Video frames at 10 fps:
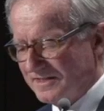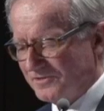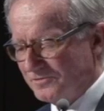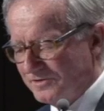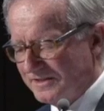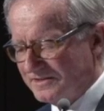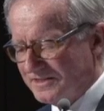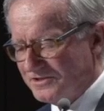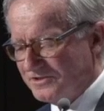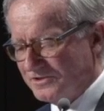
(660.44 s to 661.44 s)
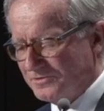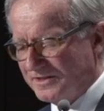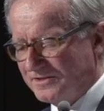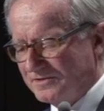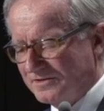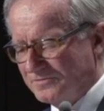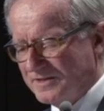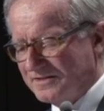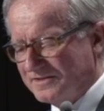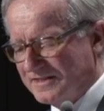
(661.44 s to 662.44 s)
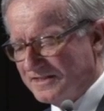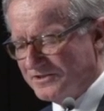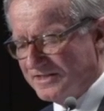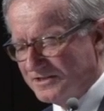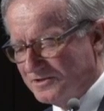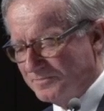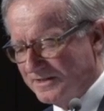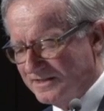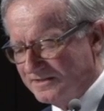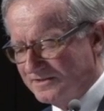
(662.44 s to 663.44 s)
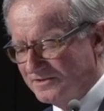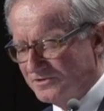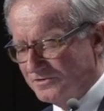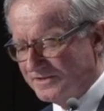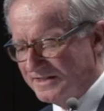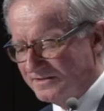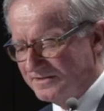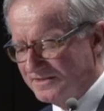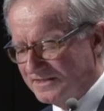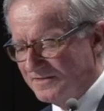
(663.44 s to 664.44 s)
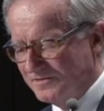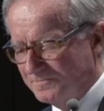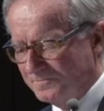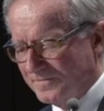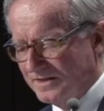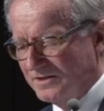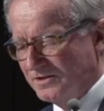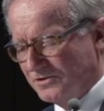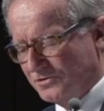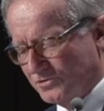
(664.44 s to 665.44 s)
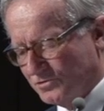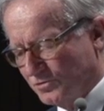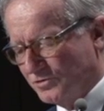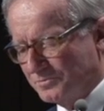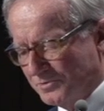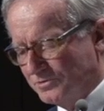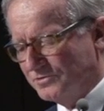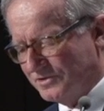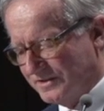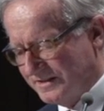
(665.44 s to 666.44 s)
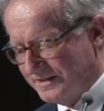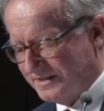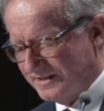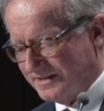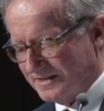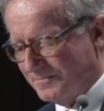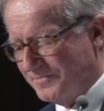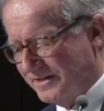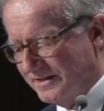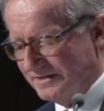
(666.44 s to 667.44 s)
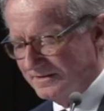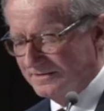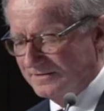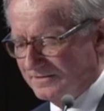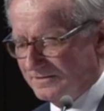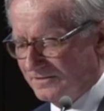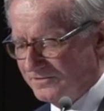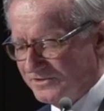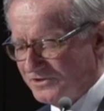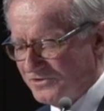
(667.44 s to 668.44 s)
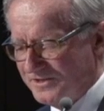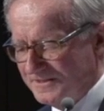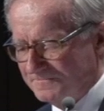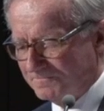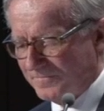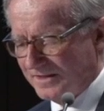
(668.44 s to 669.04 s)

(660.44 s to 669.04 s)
and other organisations to enter into Reconciliation Action Plans since 2007. You saw the broad statistics up there on the screen.